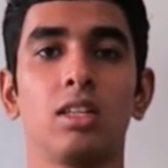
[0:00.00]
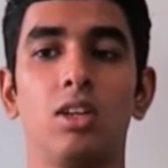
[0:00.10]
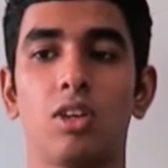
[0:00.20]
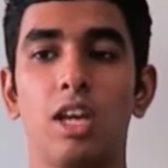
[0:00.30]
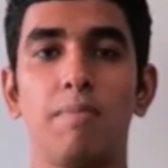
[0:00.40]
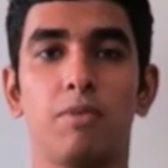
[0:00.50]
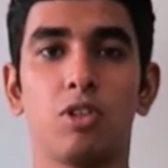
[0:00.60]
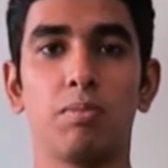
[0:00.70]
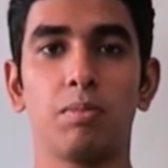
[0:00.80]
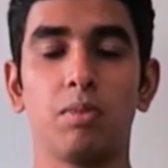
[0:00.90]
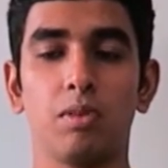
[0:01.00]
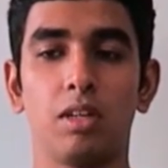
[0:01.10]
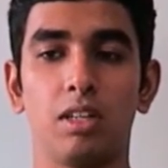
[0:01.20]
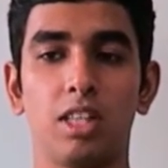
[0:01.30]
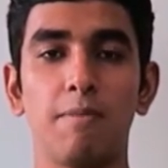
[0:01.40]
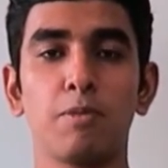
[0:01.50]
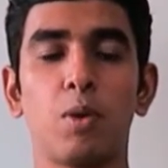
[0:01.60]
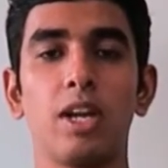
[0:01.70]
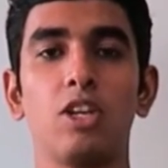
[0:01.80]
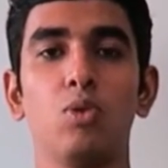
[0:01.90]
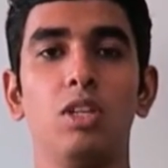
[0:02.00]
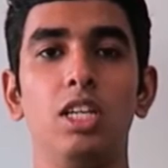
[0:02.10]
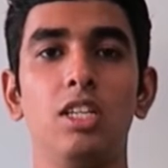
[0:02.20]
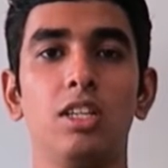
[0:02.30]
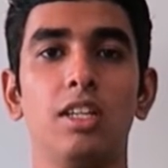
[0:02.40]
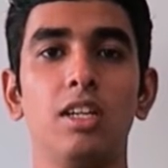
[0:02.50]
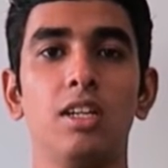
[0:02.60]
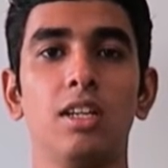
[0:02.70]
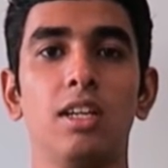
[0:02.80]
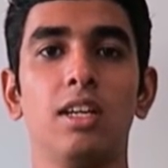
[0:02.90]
Okay, thumbs pointing to each other,